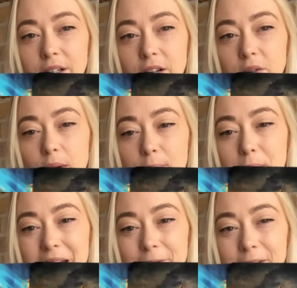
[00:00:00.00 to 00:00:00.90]
know you are
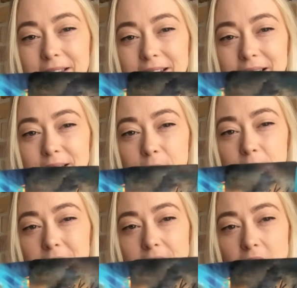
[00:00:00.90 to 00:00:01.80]
manifesting something,
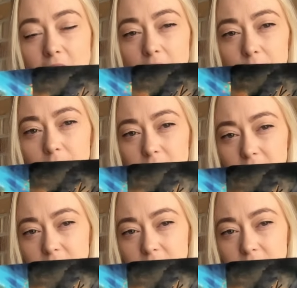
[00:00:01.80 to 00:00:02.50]
but it's hard work.